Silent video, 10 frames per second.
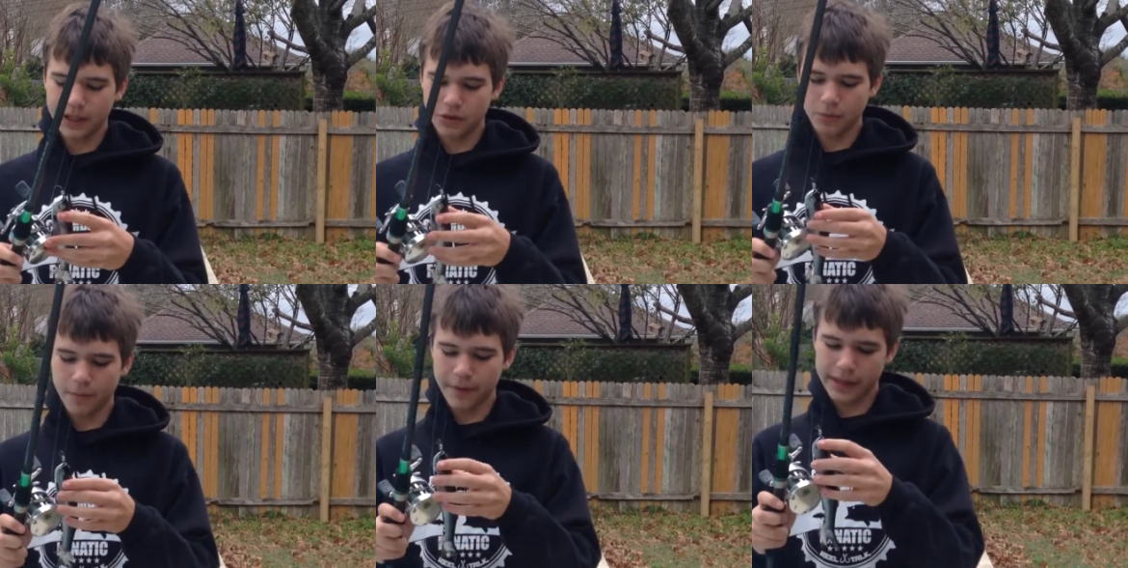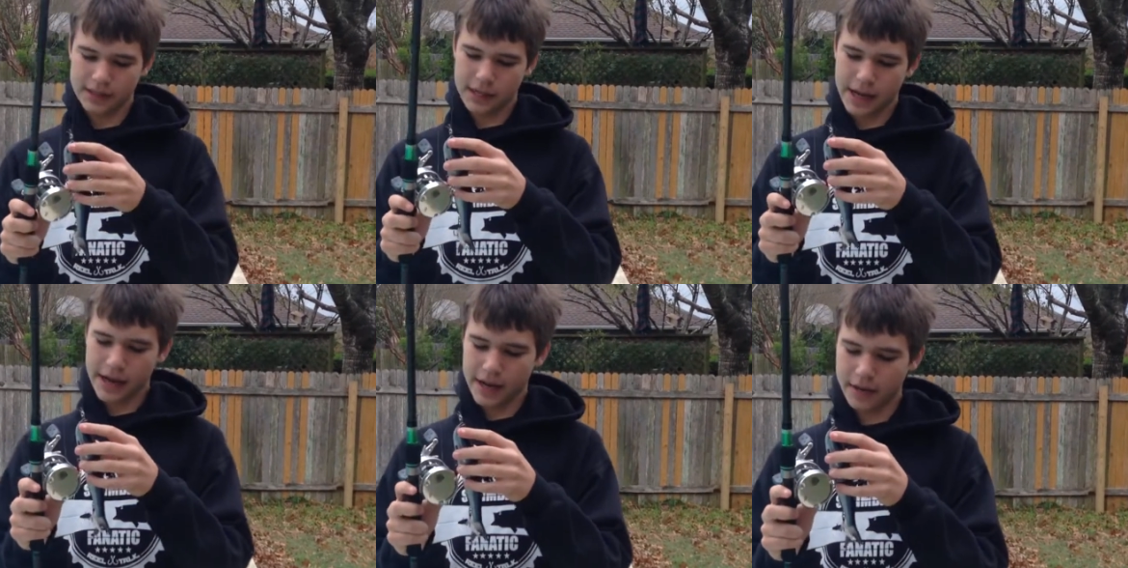big swim baits.
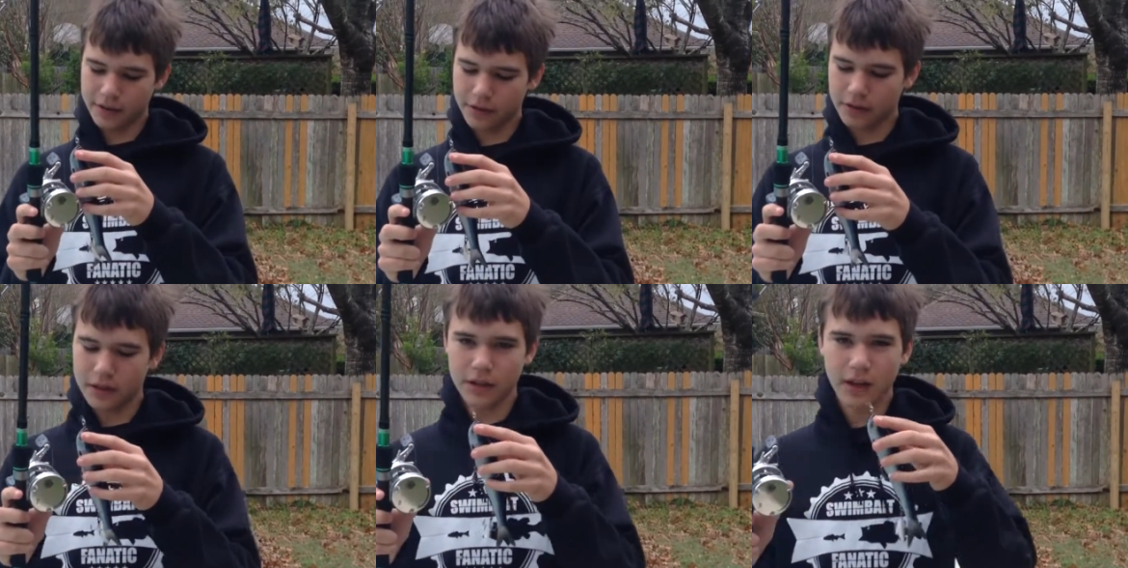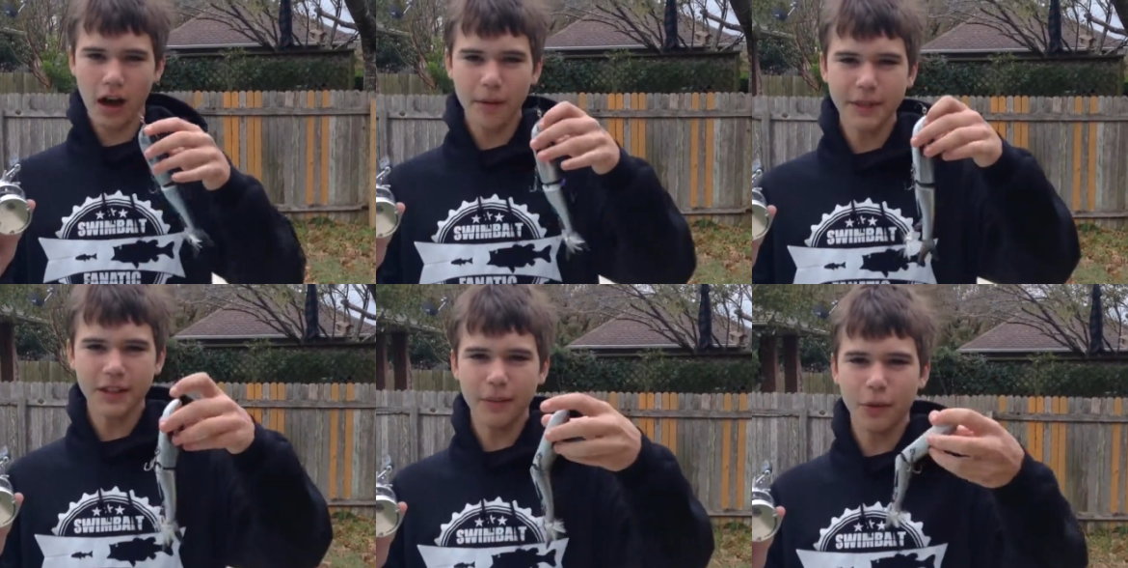And the
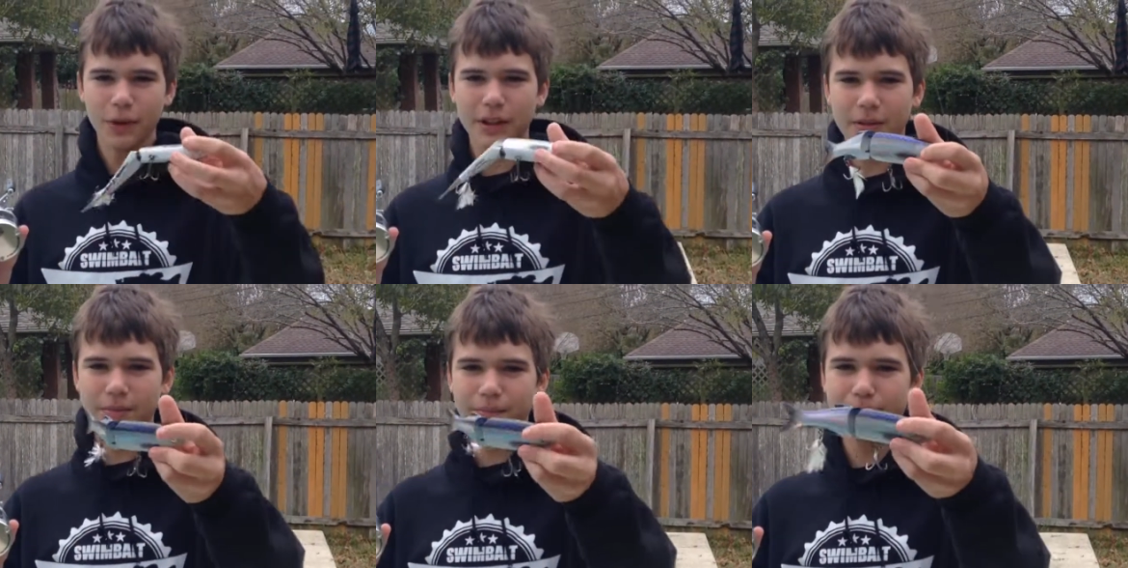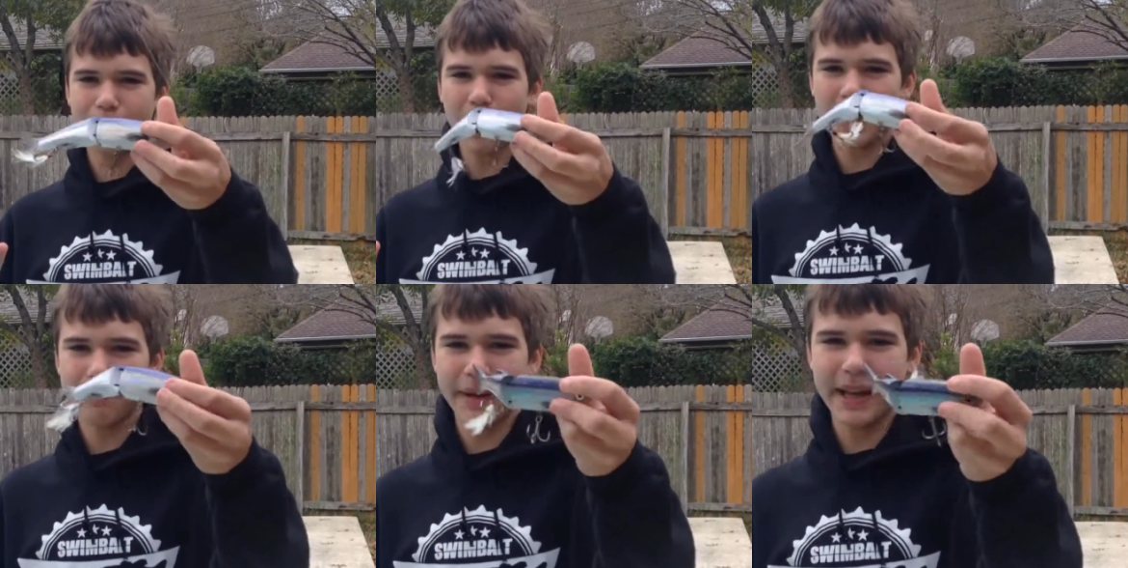common dilemma with
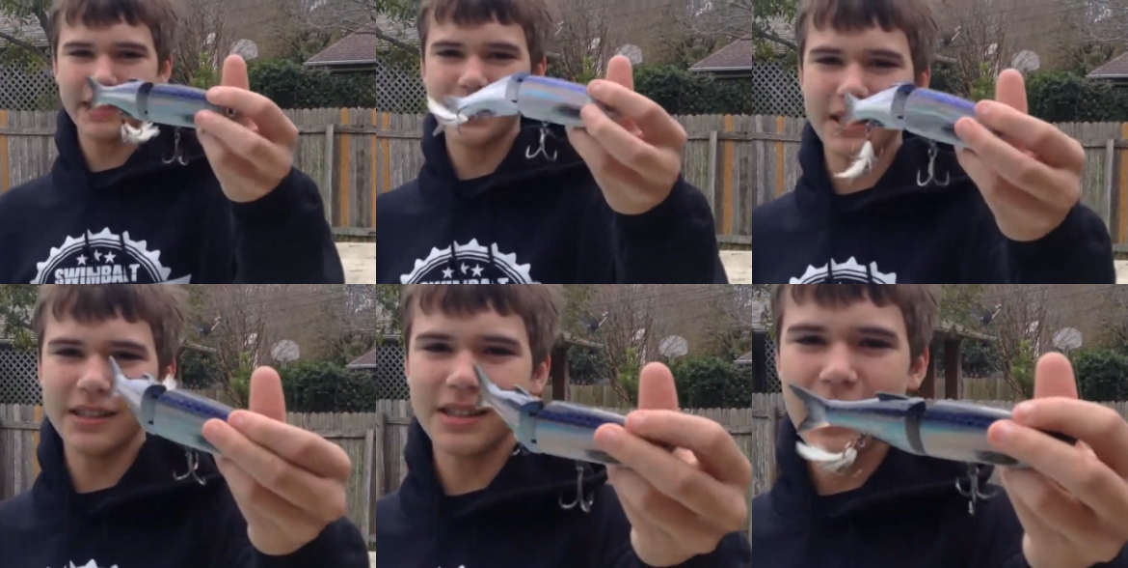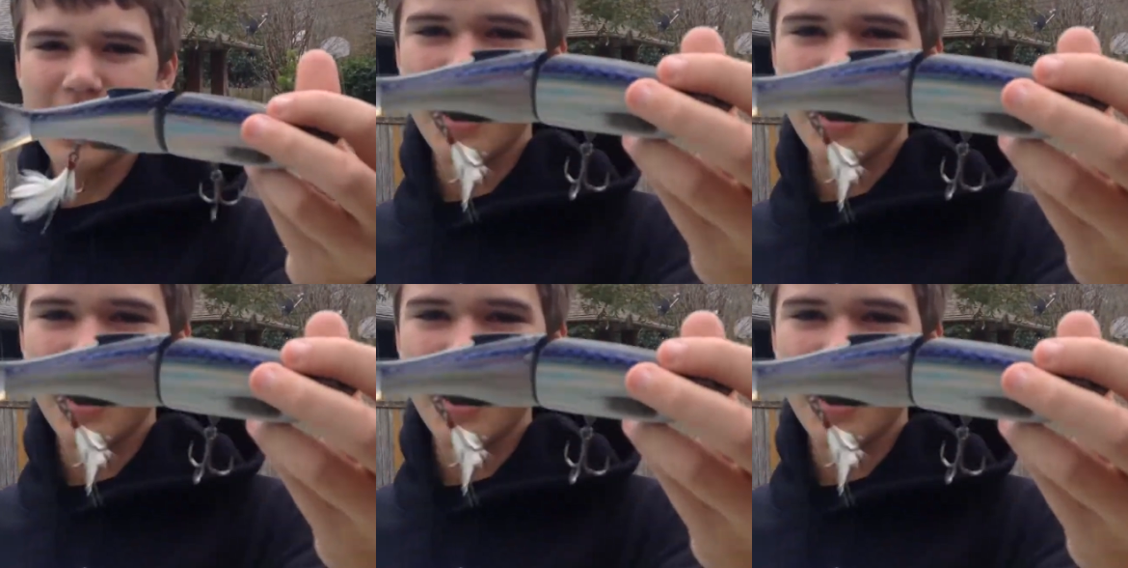buying baits is,